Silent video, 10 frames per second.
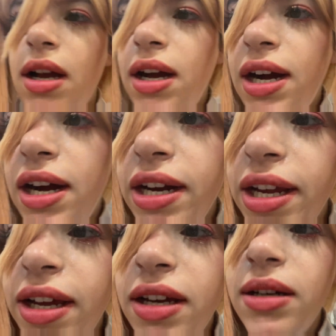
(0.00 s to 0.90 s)
I
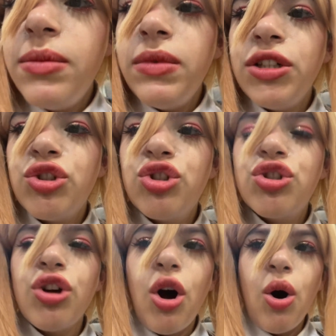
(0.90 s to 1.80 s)
am
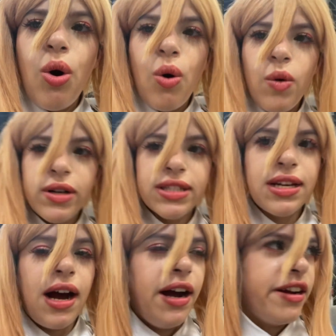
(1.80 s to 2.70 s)
so
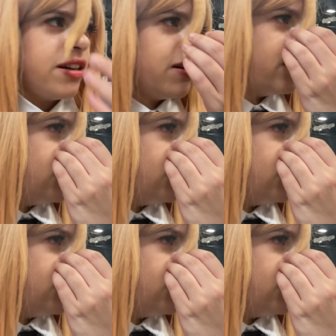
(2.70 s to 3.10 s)
tired.